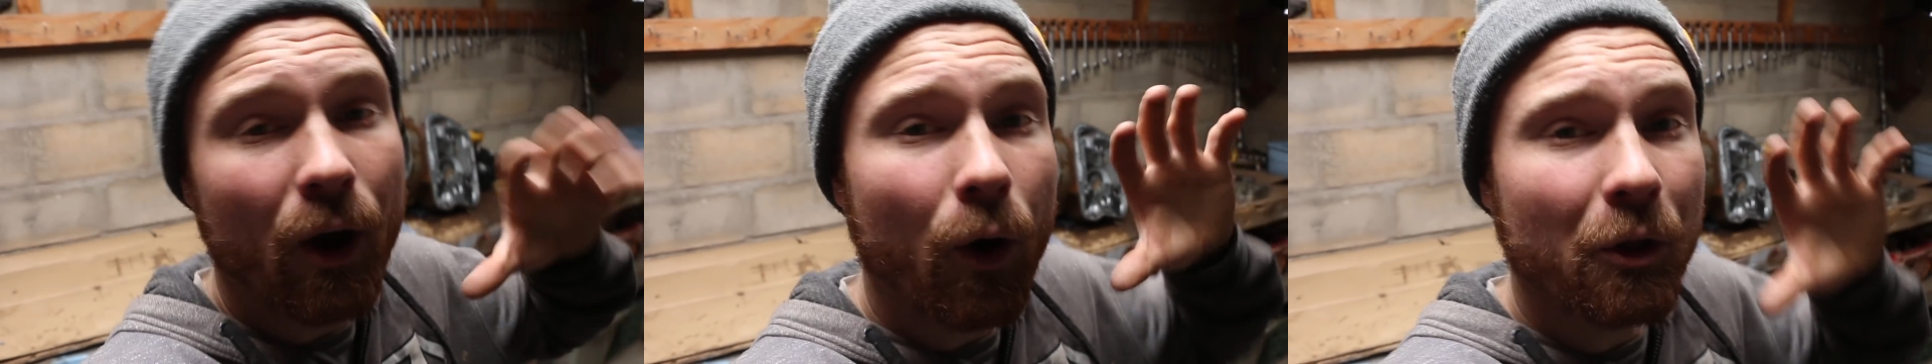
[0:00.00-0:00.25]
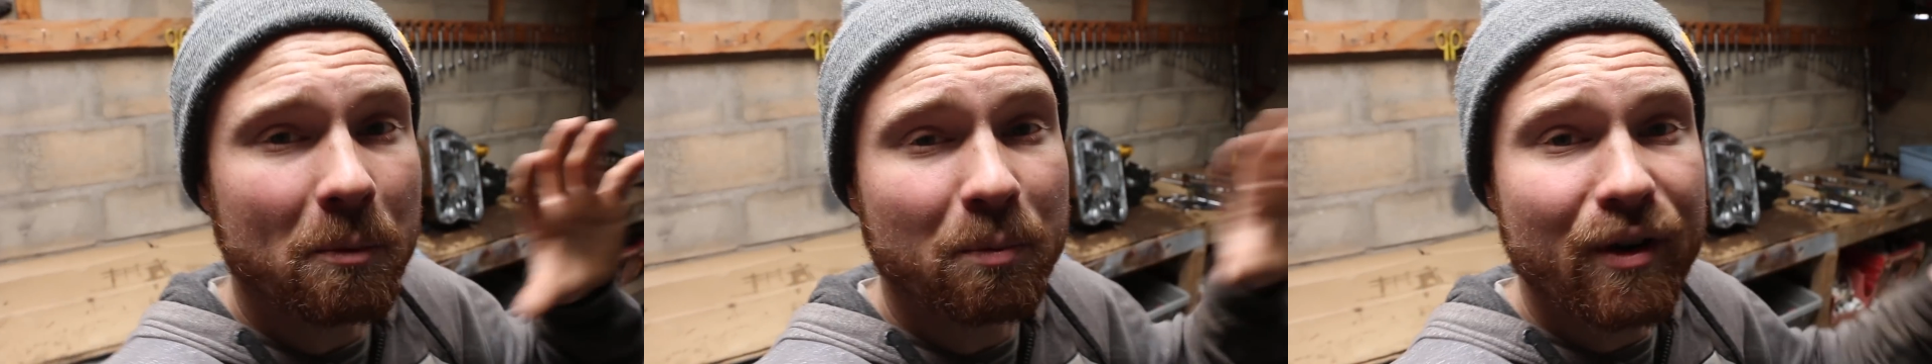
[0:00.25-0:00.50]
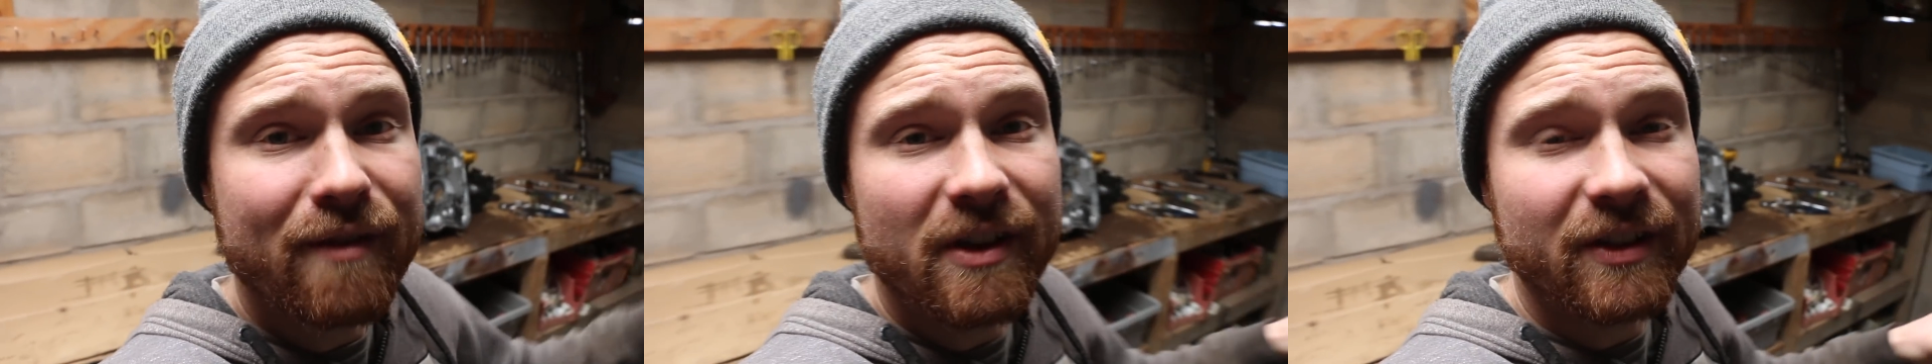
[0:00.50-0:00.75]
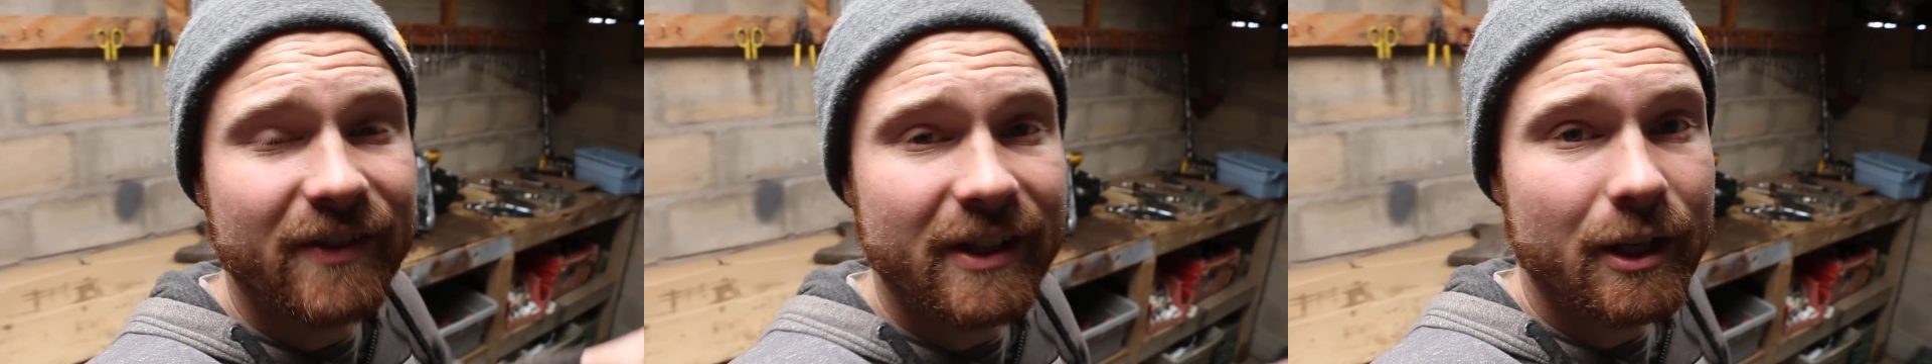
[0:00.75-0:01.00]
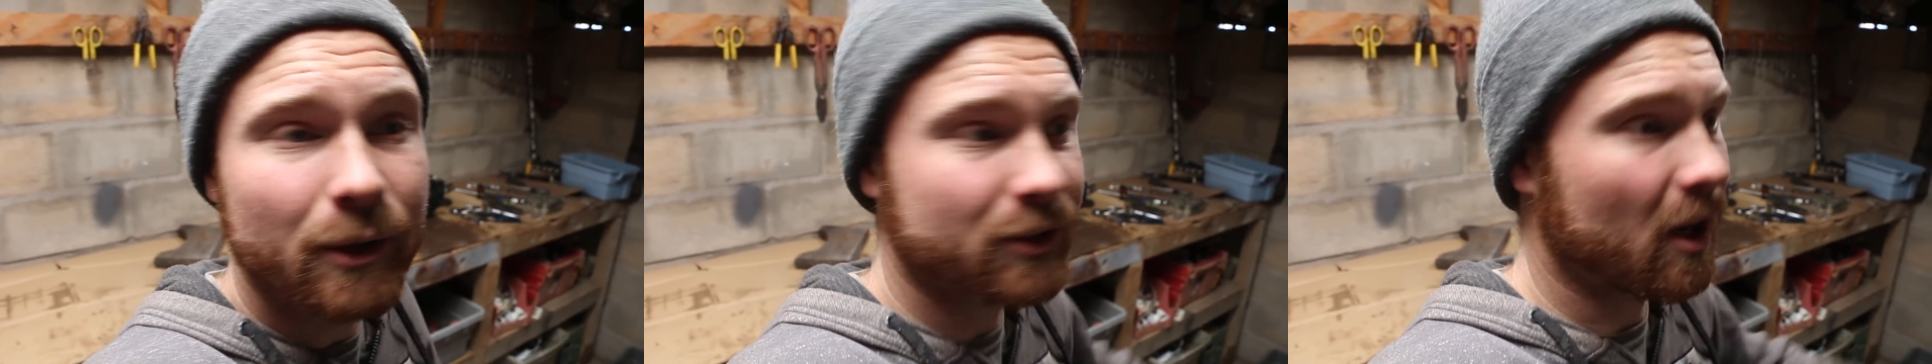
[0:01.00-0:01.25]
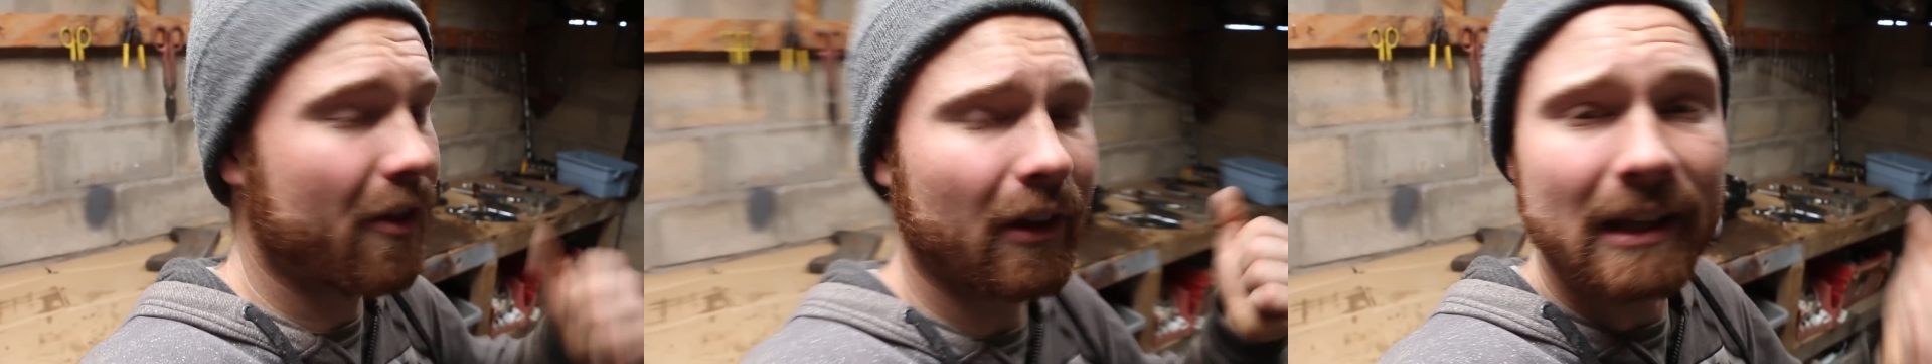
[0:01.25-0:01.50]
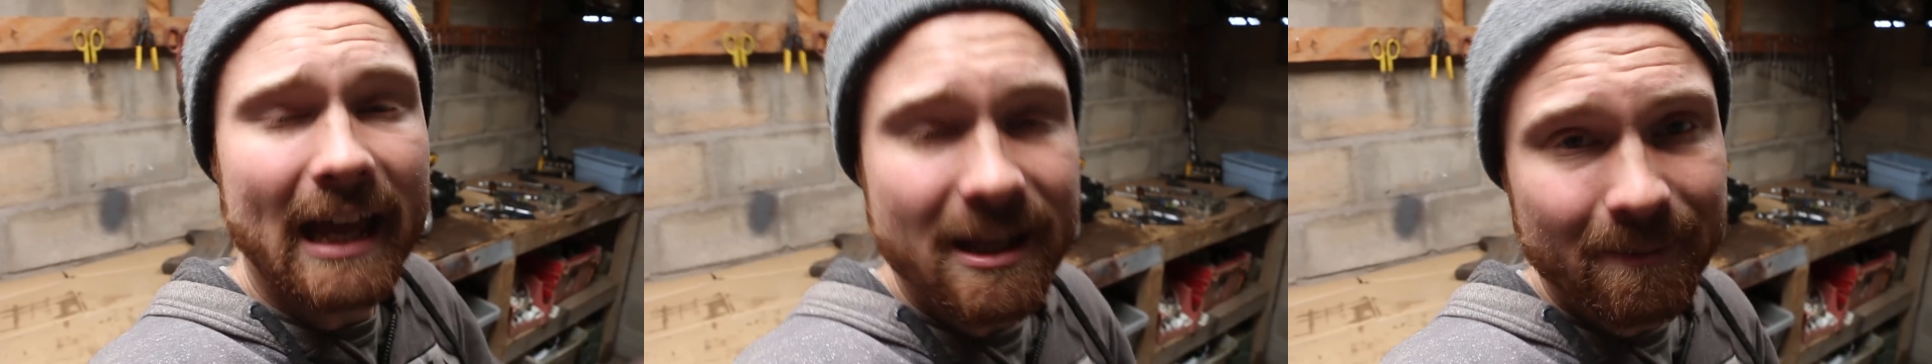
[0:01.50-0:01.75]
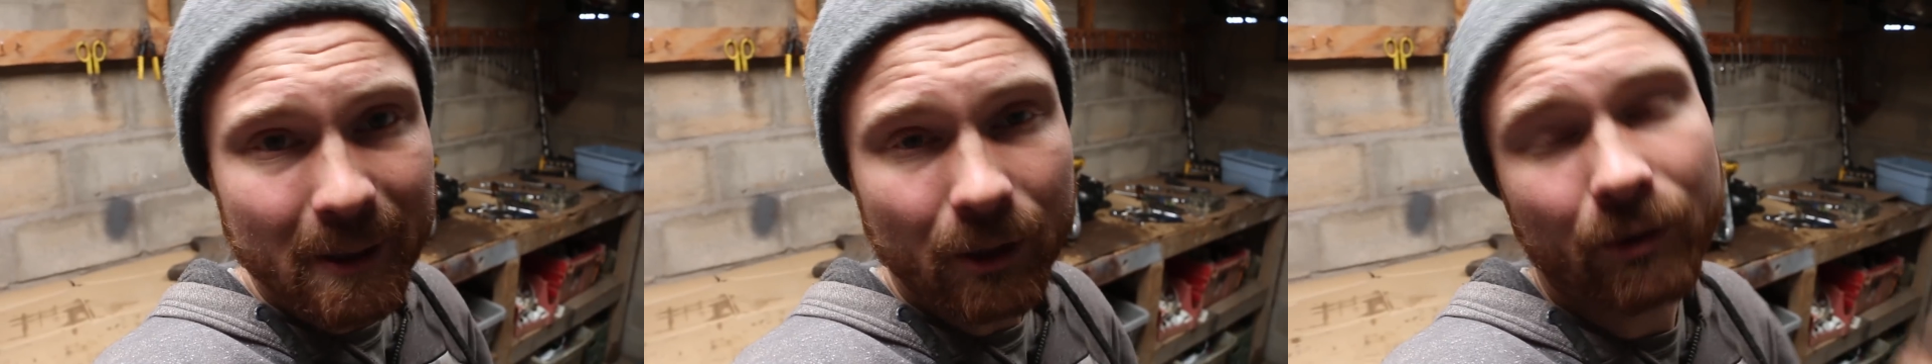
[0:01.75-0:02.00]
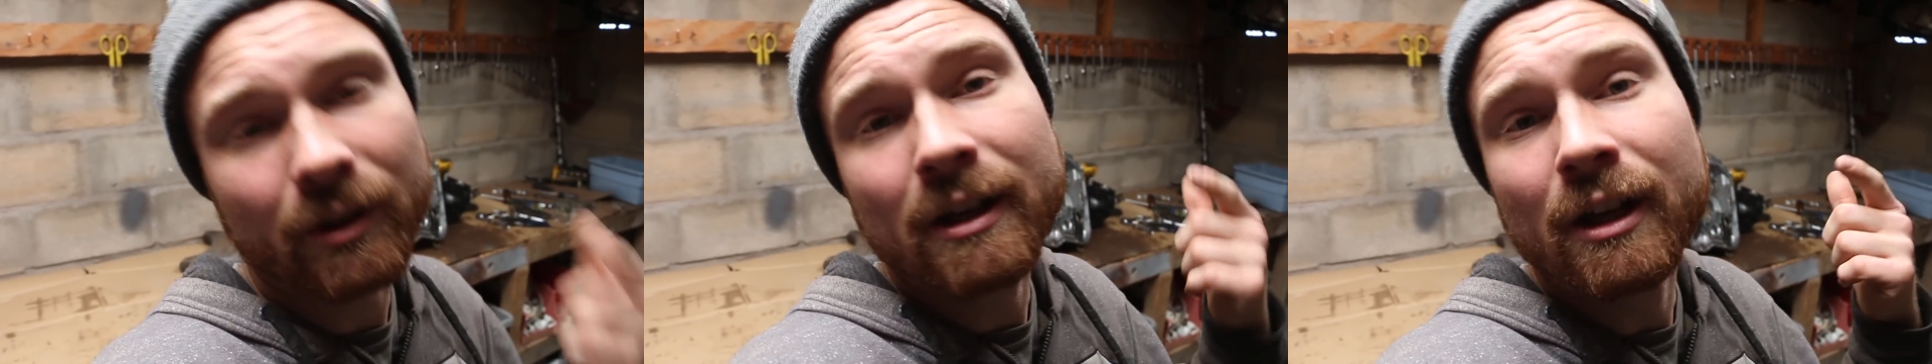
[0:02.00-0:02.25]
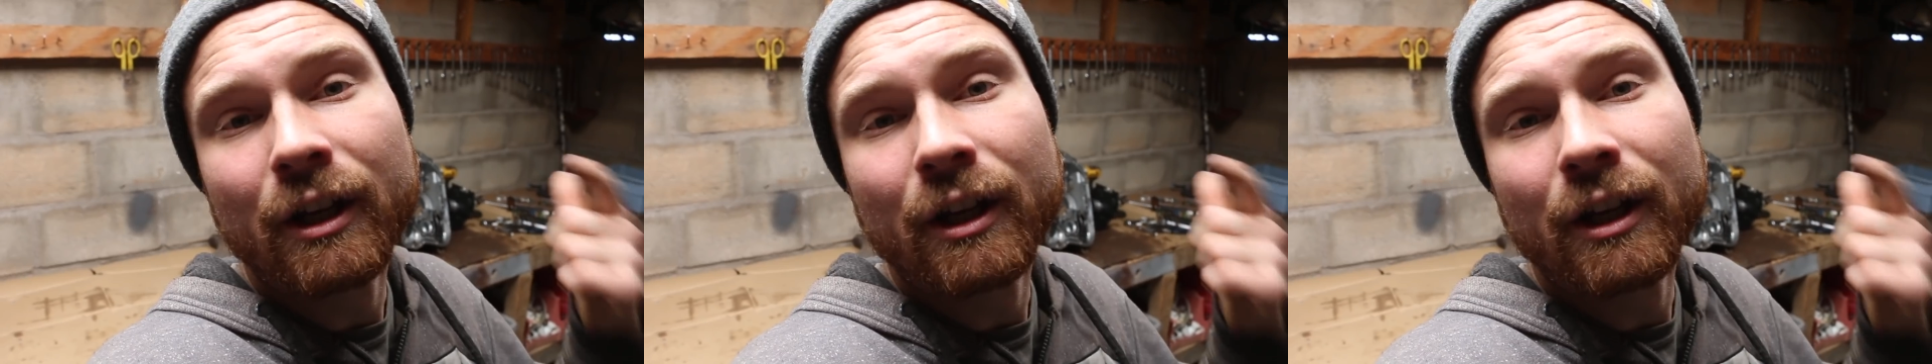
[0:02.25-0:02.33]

All the previous videos on the lathe build,